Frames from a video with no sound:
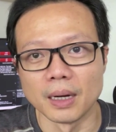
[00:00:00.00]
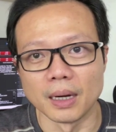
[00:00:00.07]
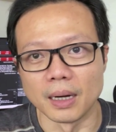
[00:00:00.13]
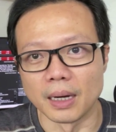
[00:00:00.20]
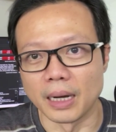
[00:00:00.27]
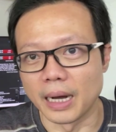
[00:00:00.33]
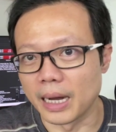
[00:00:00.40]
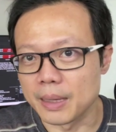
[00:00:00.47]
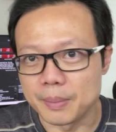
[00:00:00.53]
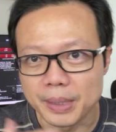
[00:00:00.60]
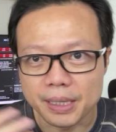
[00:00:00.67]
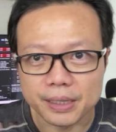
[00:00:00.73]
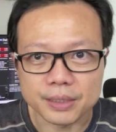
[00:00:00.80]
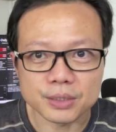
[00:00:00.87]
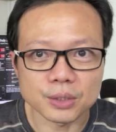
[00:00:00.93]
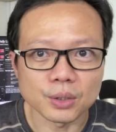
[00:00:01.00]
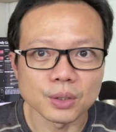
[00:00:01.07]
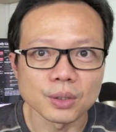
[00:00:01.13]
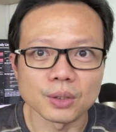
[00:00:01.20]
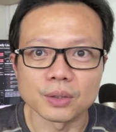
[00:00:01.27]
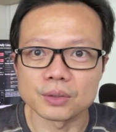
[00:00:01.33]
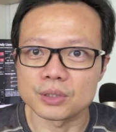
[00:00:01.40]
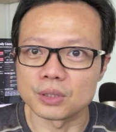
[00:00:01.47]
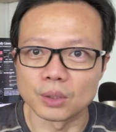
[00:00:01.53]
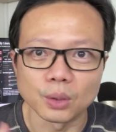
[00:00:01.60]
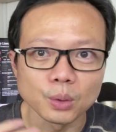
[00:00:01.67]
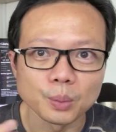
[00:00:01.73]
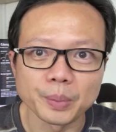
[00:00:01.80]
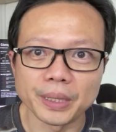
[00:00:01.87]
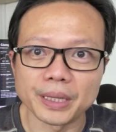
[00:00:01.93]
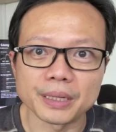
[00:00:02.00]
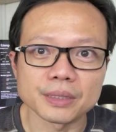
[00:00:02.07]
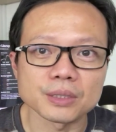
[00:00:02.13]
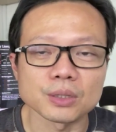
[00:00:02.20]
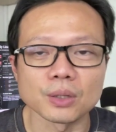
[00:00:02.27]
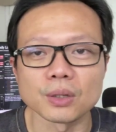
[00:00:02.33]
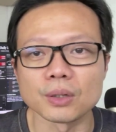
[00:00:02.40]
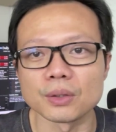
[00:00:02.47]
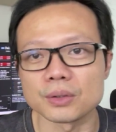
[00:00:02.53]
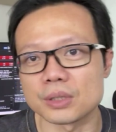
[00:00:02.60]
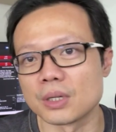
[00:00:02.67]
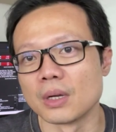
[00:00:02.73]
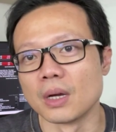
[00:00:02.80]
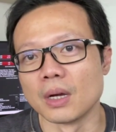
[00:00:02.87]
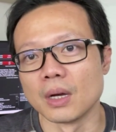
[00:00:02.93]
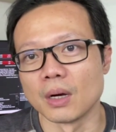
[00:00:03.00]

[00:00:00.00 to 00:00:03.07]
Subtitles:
high beta stocks, low beta stocks,